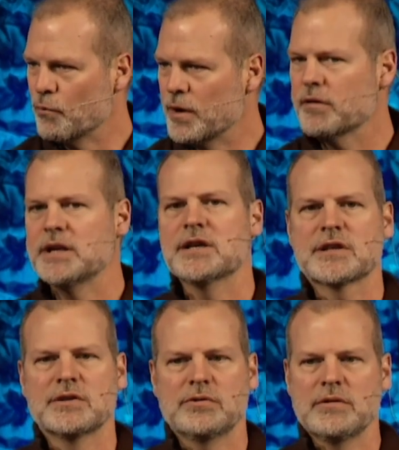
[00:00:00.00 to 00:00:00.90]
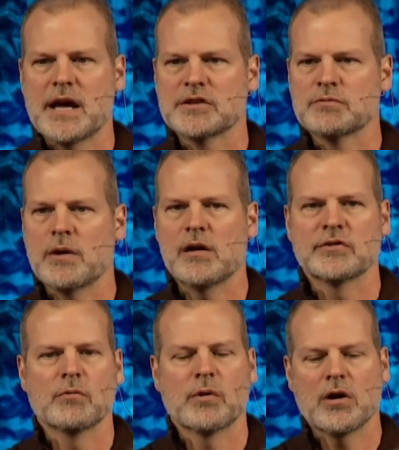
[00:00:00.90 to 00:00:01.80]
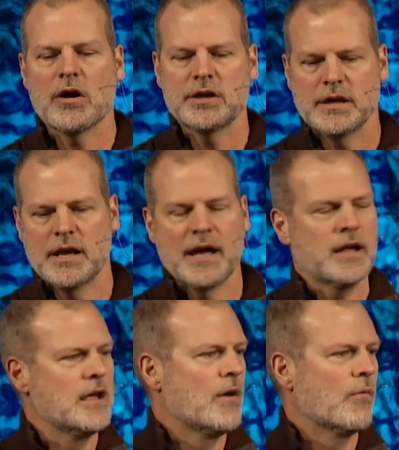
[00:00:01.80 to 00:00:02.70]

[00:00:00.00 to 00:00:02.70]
Weariness can do that as well. So where are you today?